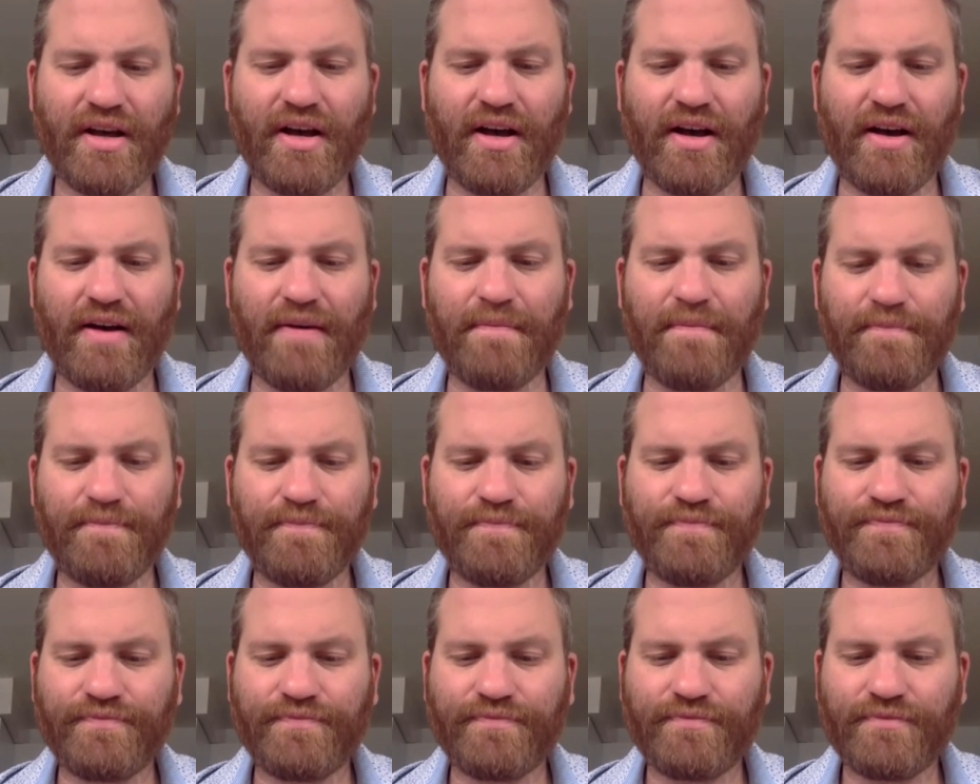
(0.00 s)
Um,
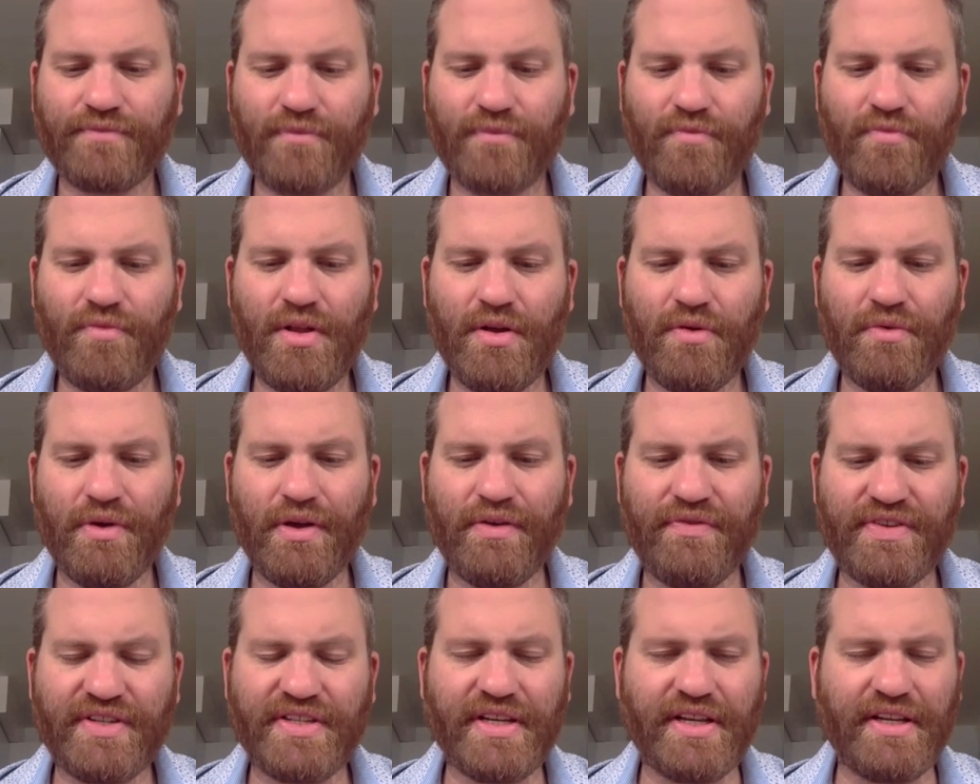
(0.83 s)

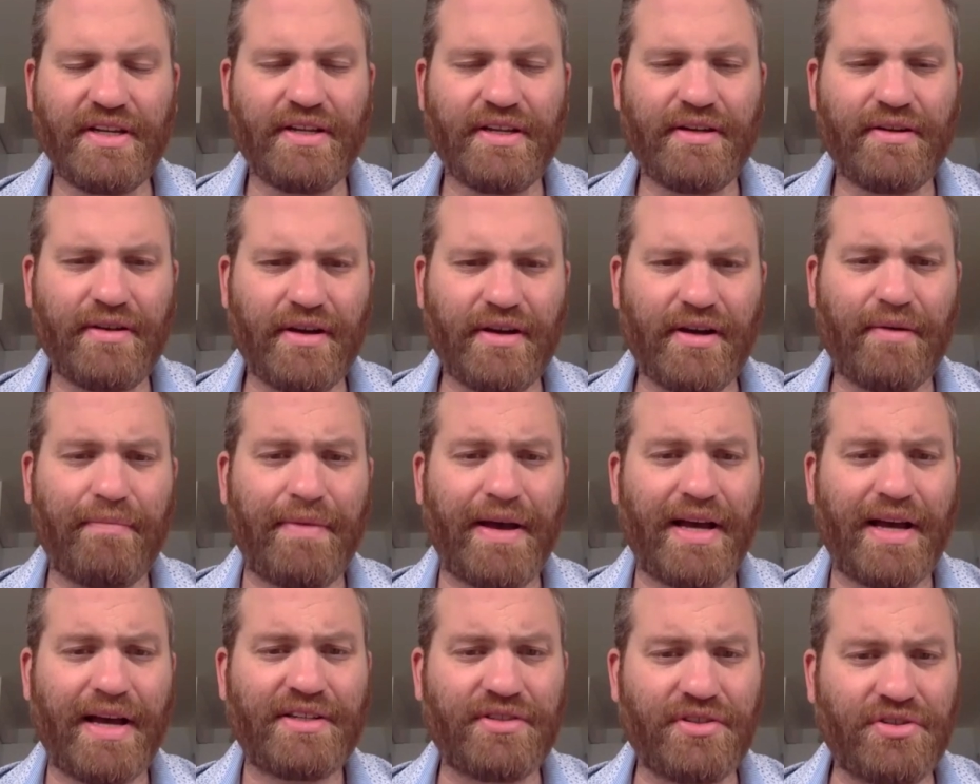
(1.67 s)
we've seen in uh,
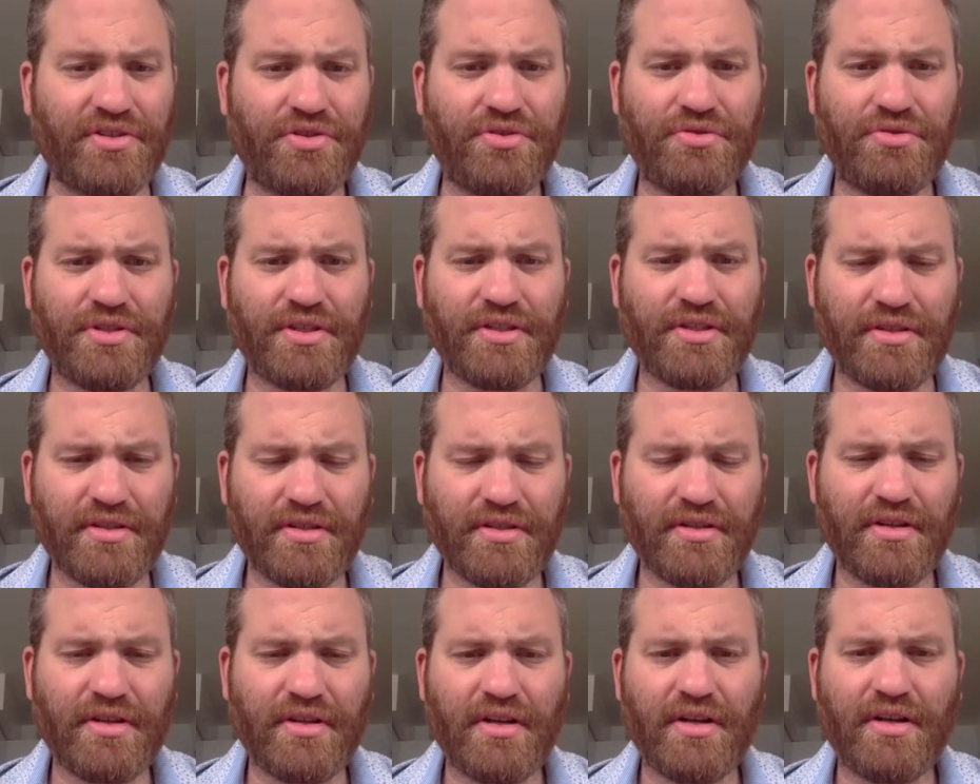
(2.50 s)
Massachusetts